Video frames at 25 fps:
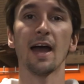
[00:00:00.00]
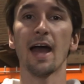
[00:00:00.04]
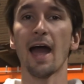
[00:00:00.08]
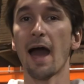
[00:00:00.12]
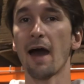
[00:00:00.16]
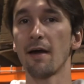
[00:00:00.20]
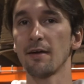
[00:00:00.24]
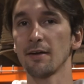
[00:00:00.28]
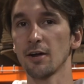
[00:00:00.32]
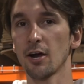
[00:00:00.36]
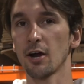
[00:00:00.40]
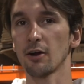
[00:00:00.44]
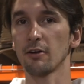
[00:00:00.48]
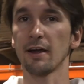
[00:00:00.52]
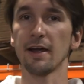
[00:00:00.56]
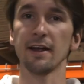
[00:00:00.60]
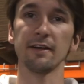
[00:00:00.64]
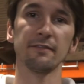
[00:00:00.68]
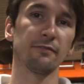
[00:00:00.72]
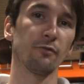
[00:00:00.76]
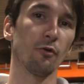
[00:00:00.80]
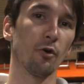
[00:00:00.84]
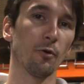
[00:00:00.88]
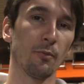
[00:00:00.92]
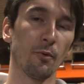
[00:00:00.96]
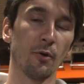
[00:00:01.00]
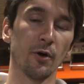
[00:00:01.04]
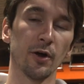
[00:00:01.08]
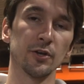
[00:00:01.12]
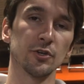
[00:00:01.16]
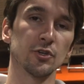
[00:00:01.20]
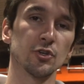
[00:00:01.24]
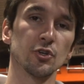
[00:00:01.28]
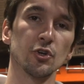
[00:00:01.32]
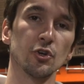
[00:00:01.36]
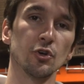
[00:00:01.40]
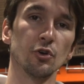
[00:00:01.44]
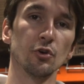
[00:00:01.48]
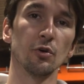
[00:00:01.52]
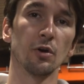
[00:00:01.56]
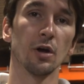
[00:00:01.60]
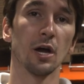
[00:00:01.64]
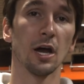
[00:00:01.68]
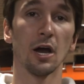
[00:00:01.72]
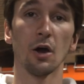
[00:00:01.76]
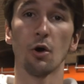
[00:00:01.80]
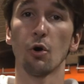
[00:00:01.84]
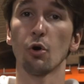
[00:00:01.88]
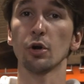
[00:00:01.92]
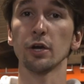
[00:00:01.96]
Audi R8 4.2,
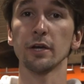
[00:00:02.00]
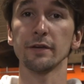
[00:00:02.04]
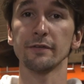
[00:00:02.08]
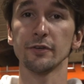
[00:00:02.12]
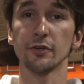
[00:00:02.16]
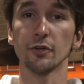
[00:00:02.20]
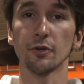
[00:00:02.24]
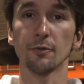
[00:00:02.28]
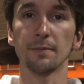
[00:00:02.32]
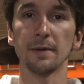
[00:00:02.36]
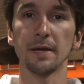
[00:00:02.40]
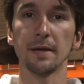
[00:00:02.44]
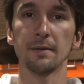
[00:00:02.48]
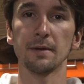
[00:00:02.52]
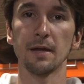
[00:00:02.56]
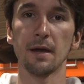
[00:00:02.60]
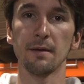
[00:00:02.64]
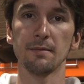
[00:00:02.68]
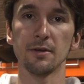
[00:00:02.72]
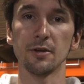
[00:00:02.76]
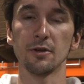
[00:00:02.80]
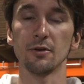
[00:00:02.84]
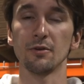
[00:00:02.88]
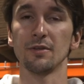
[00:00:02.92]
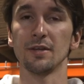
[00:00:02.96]
or even your BMW.